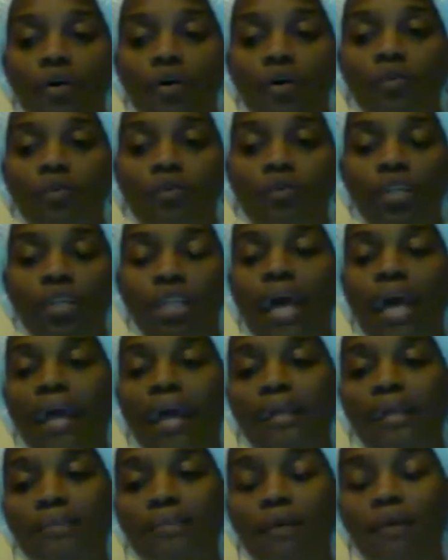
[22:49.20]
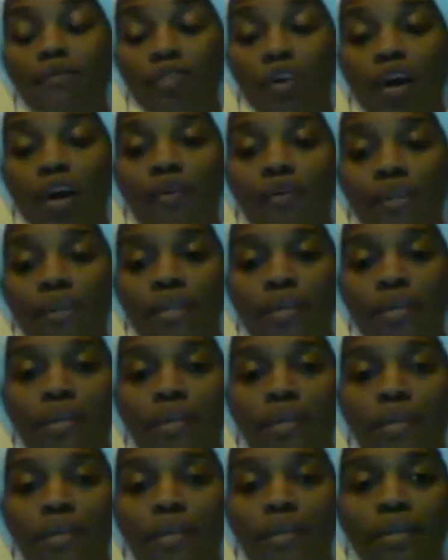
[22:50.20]
an older class. I'm
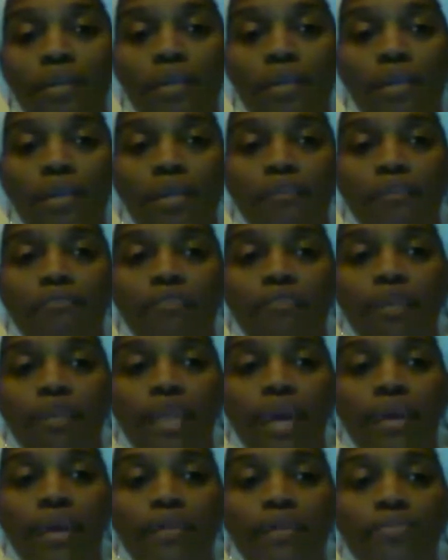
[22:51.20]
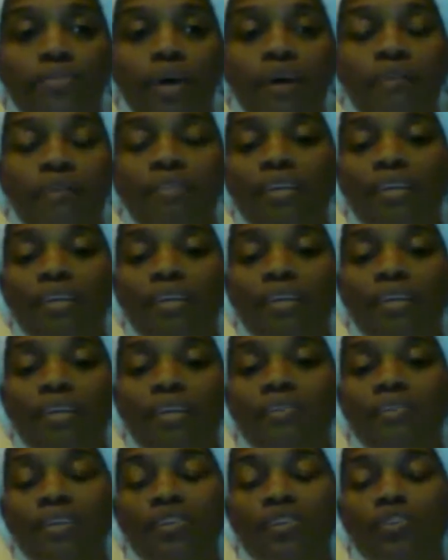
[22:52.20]
sorry for that. So I
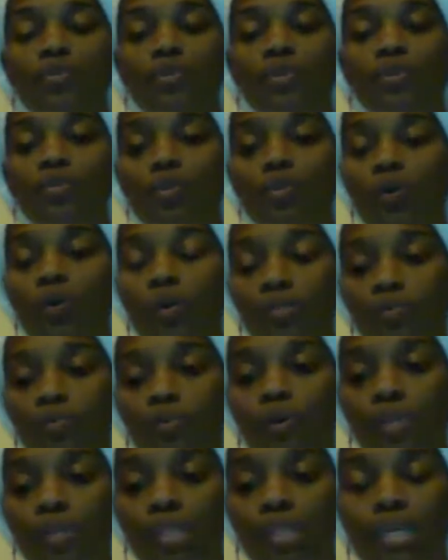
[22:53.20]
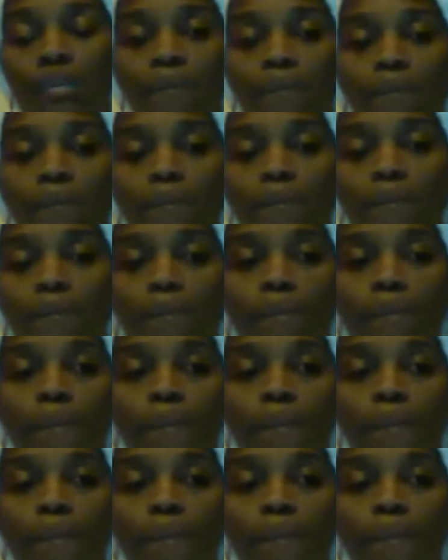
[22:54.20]
did send you a new course booklet,